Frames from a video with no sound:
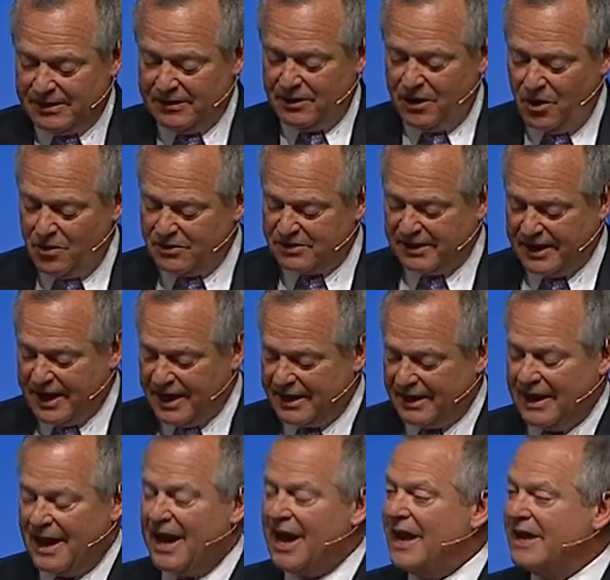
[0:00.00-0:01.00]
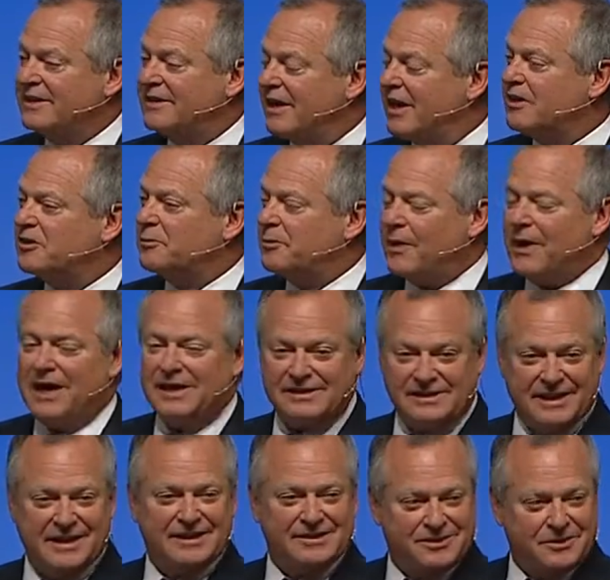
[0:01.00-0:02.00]
low-tech, high-touch
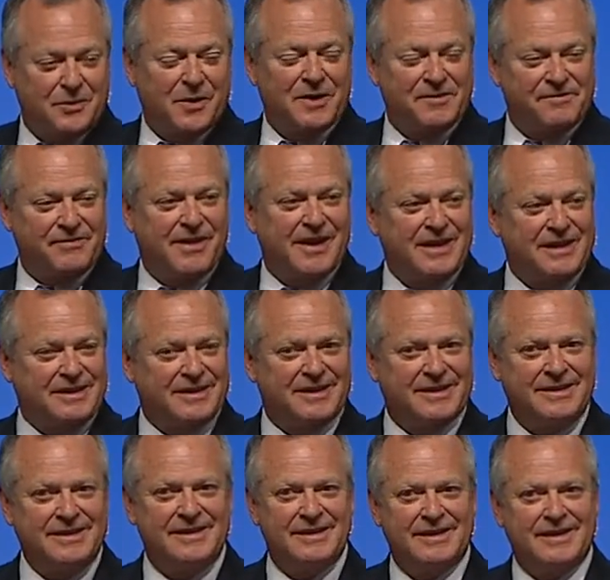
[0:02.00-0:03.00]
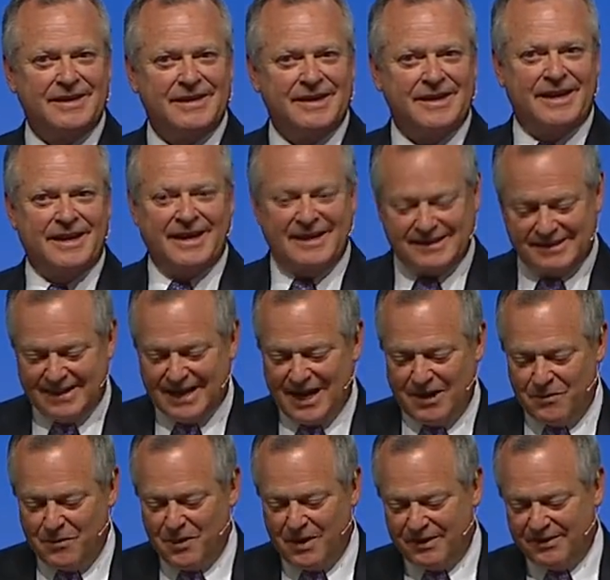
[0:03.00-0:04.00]
process, quite frankly, and it's
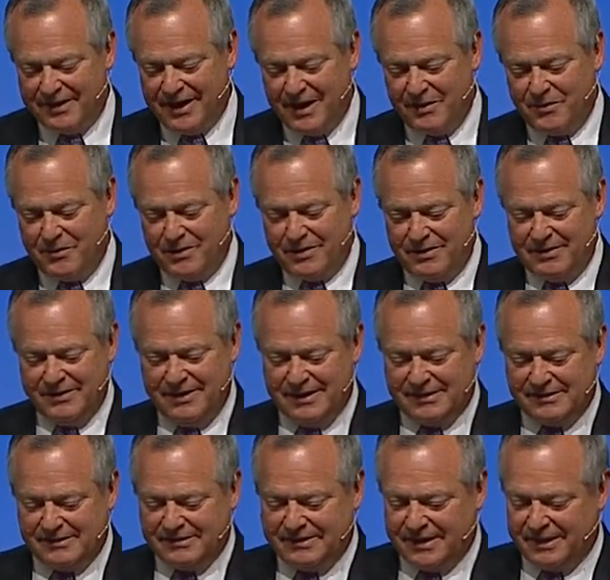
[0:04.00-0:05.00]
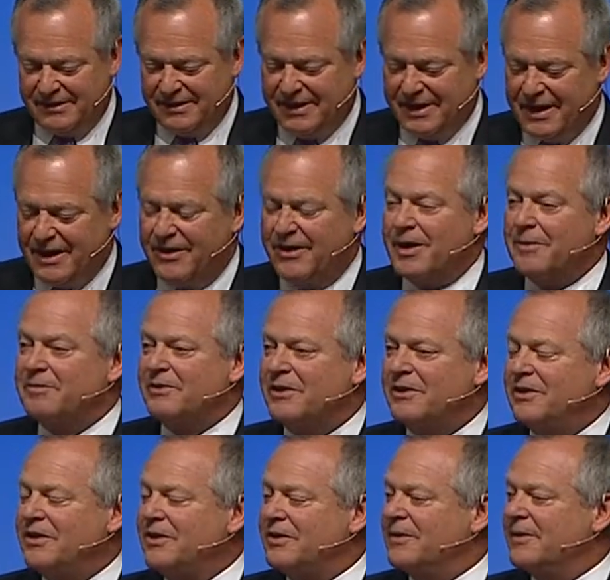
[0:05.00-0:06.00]
not one that we're necessarily geared up to
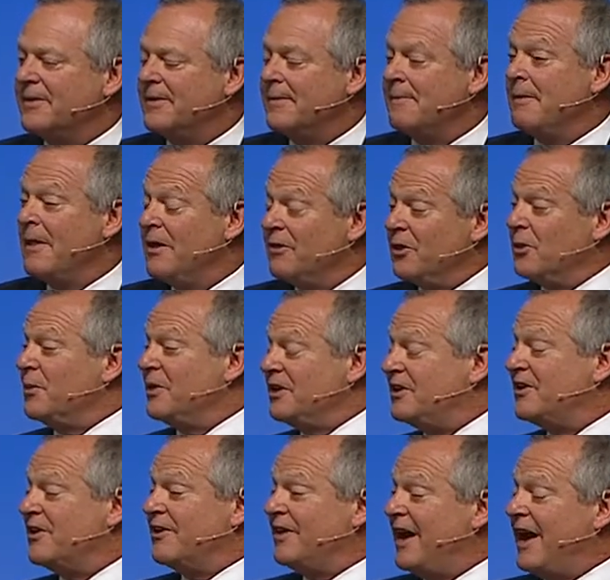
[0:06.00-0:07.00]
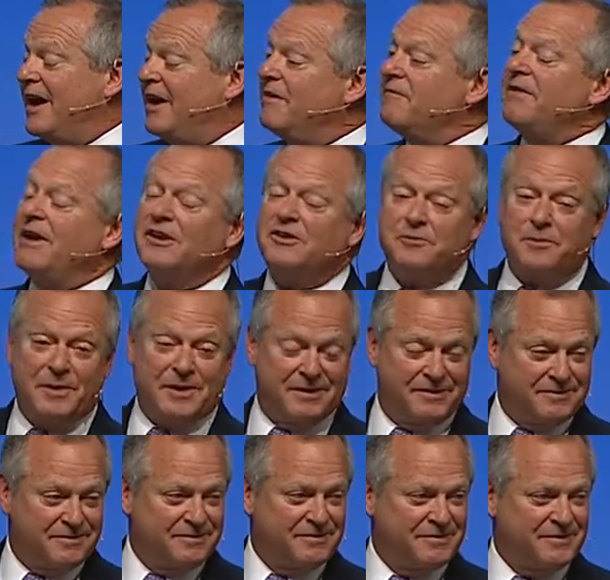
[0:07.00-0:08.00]
do. The return on investment
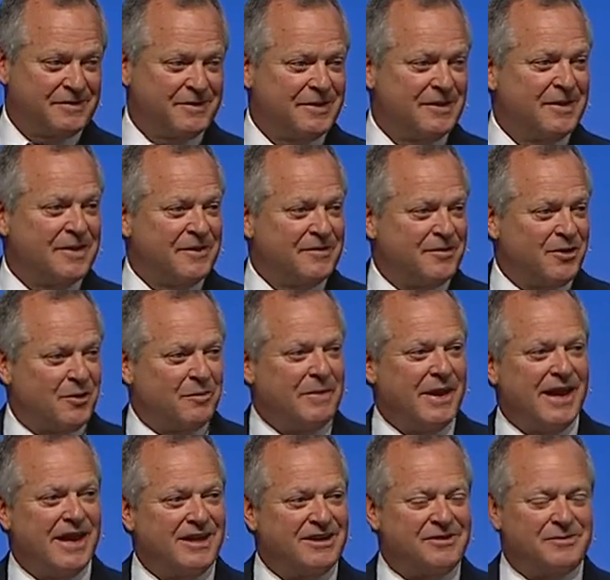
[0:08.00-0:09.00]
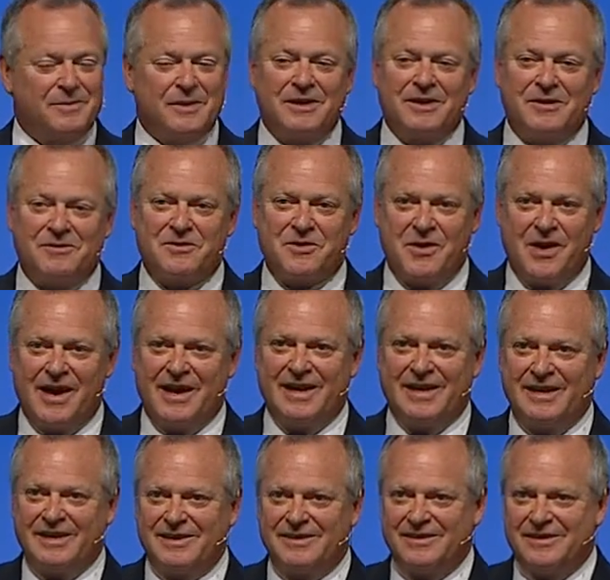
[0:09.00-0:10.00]
for management of
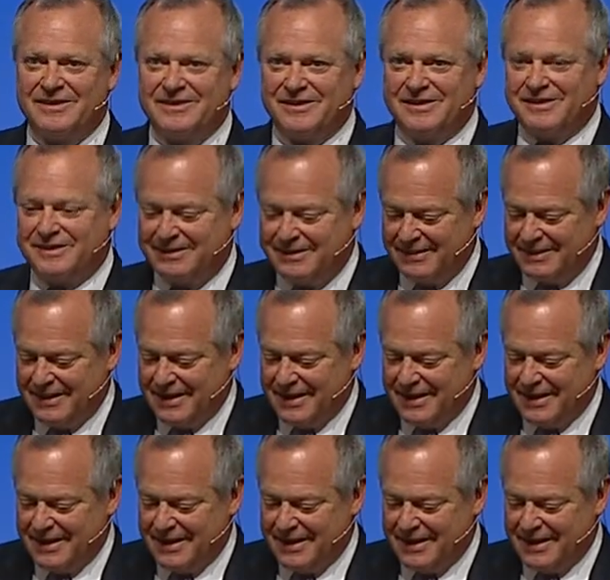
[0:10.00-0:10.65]
chronic conditions